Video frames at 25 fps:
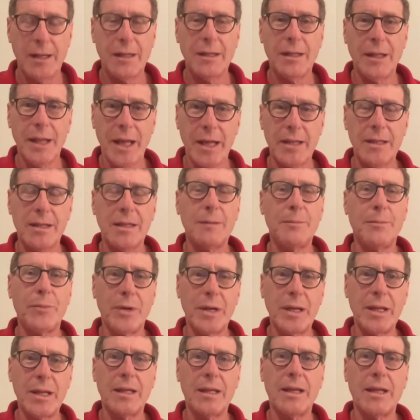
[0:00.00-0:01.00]
Let the
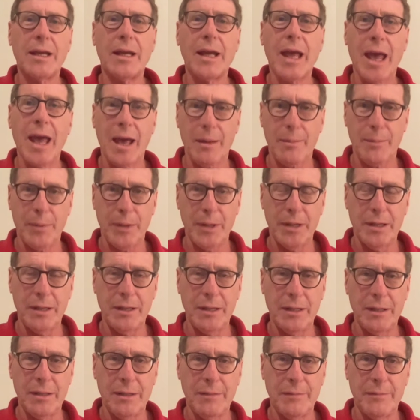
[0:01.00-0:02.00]
breathing happen.